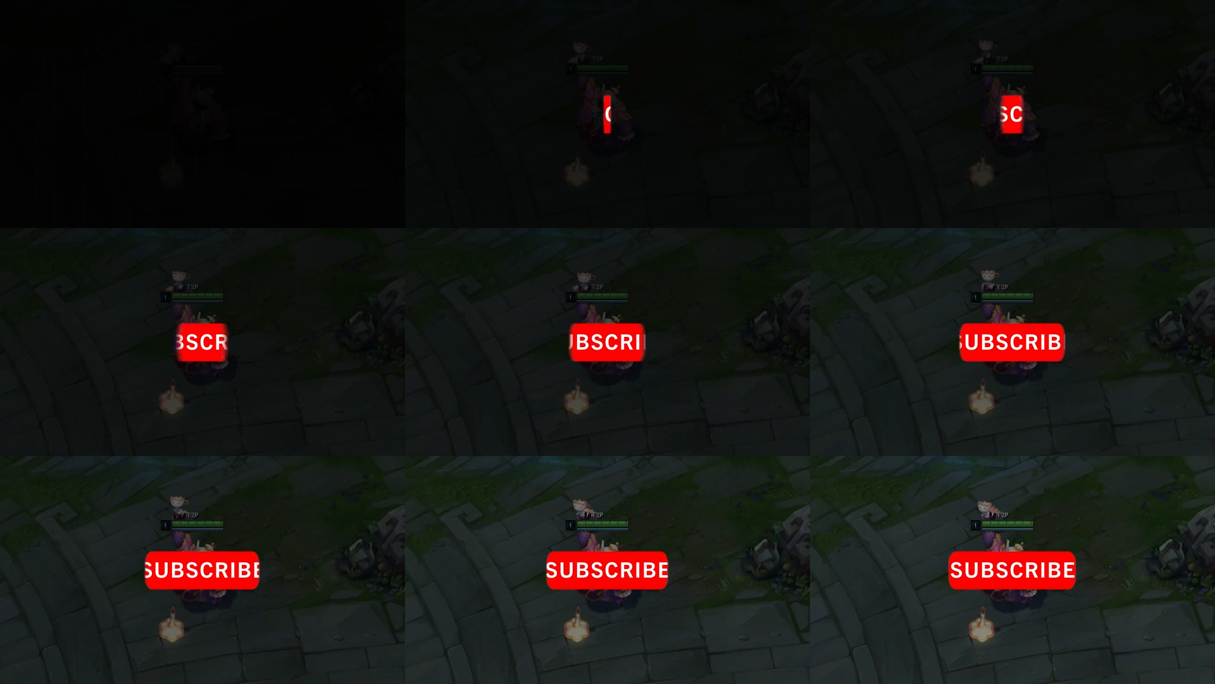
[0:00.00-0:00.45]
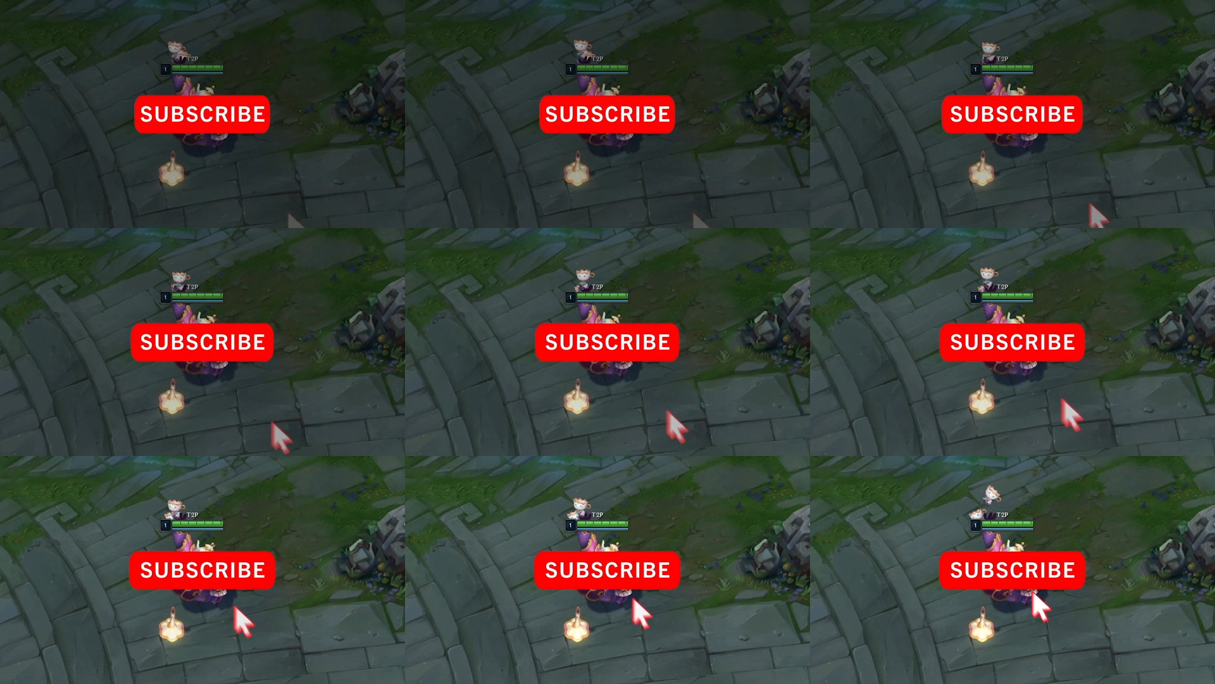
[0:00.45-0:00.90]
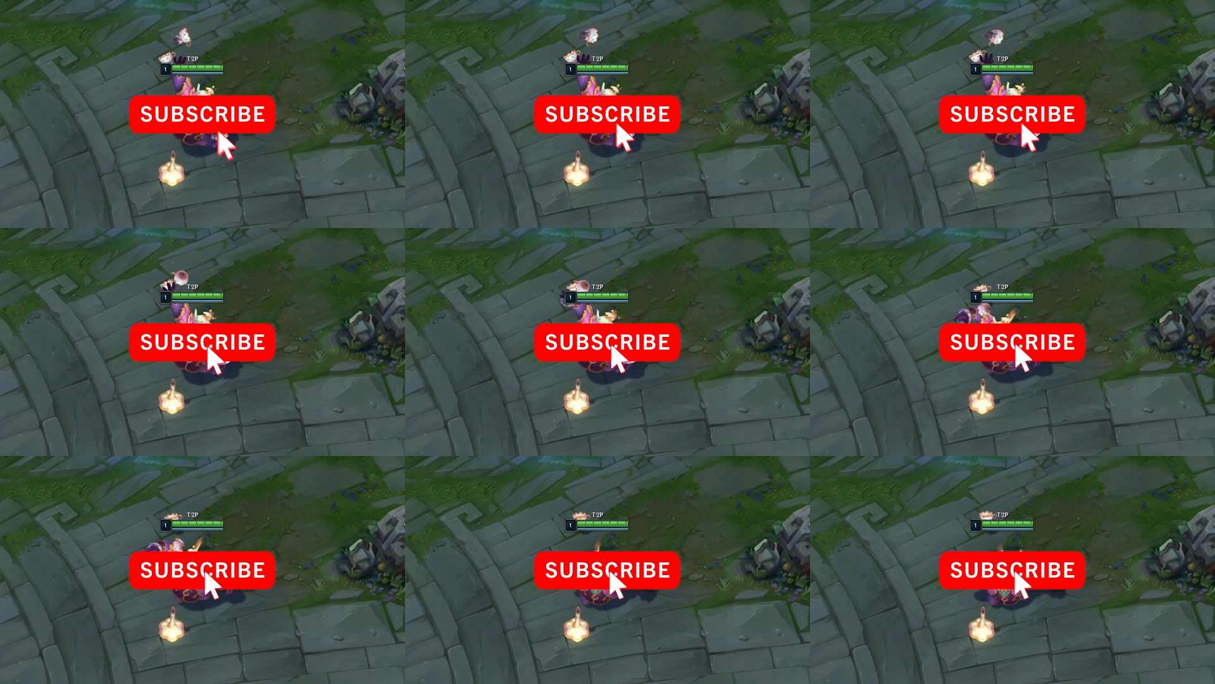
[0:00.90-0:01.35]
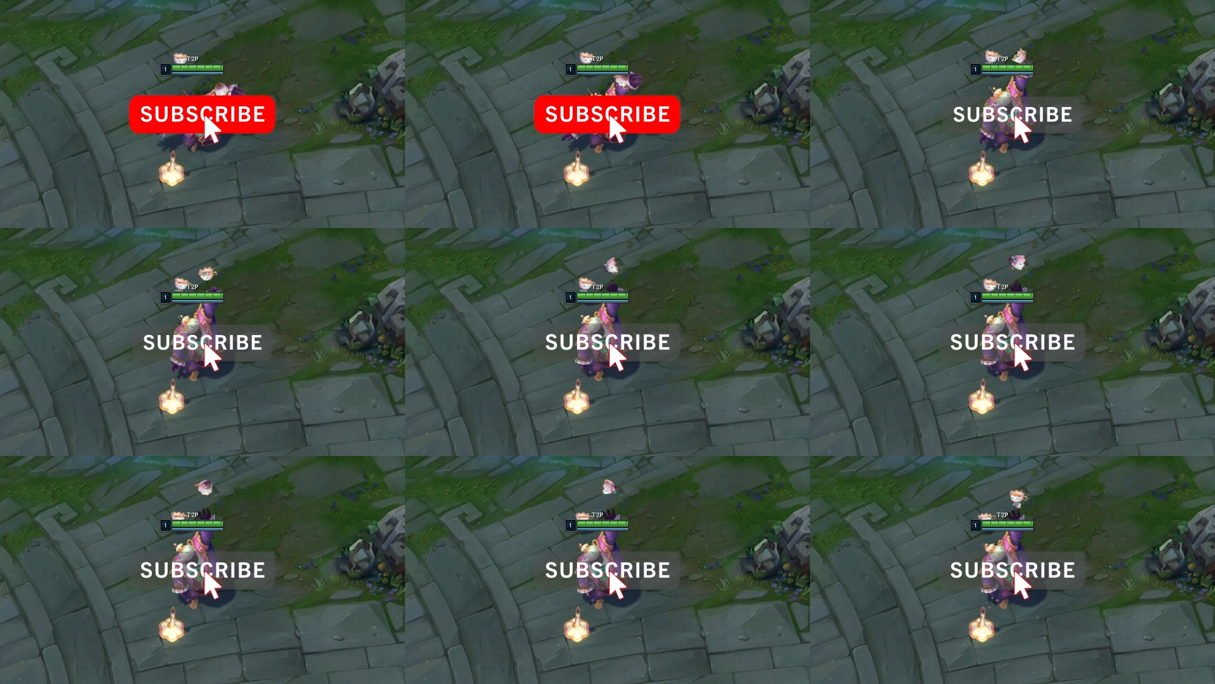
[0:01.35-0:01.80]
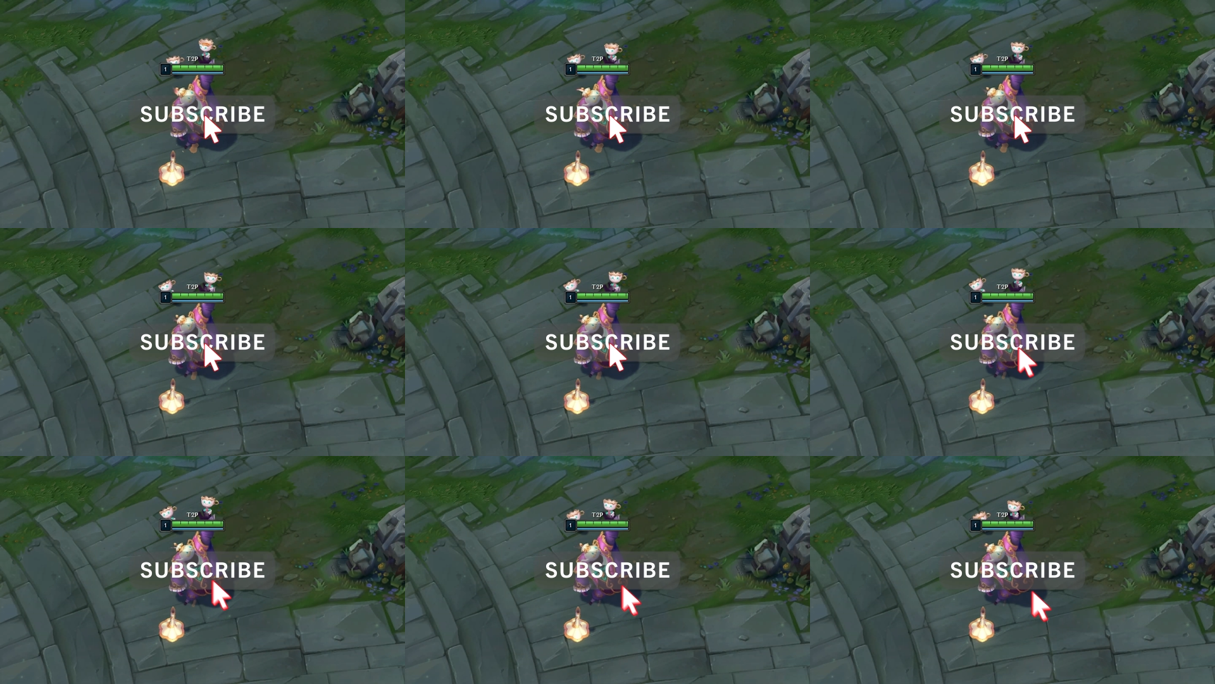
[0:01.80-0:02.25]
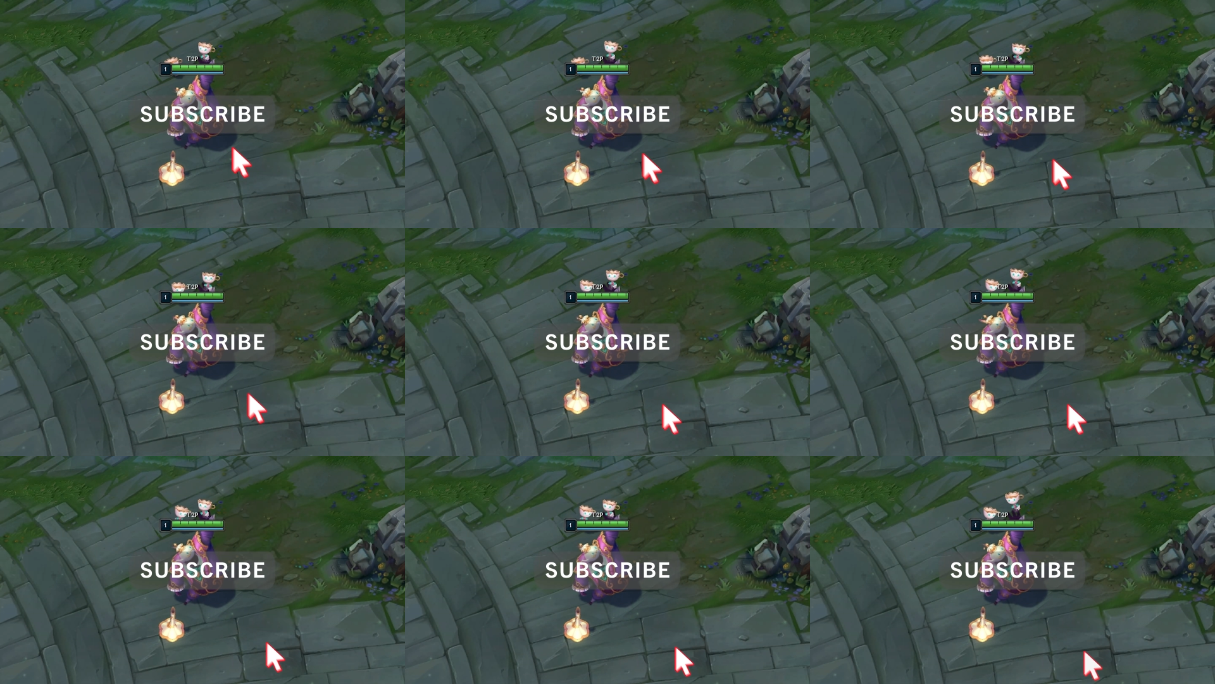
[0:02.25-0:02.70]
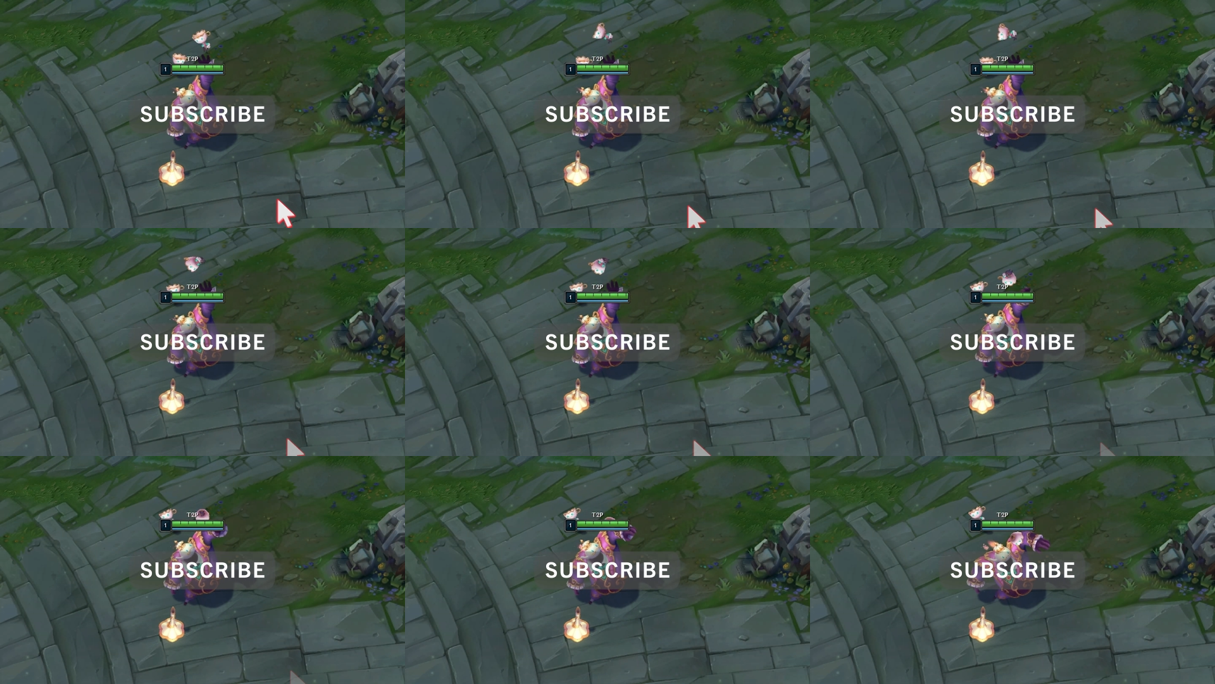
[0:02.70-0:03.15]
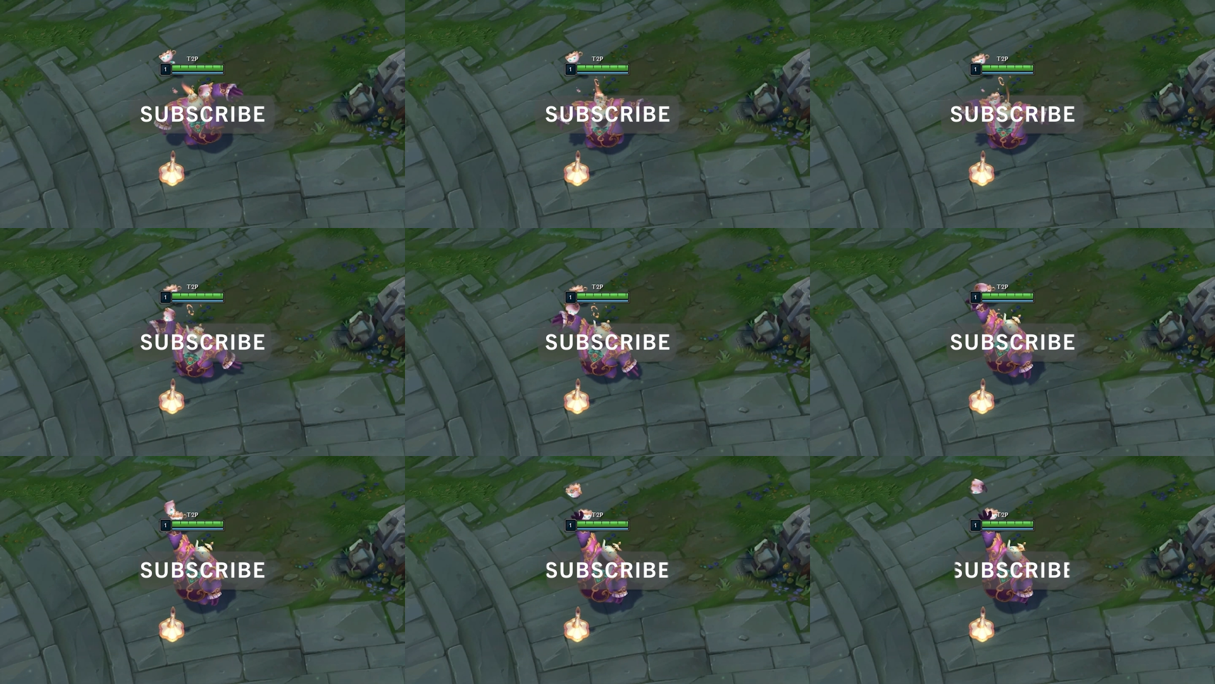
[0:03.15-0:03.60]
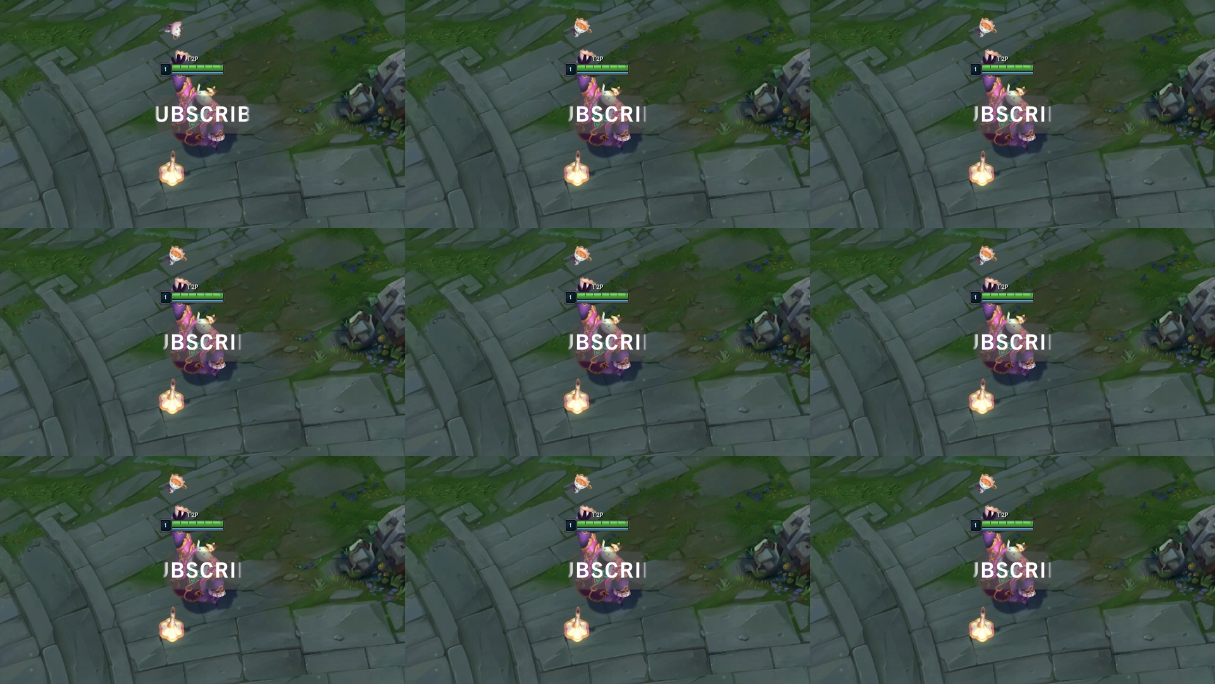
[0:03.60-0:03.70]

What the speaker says: No face is visible, so there are no lips to read.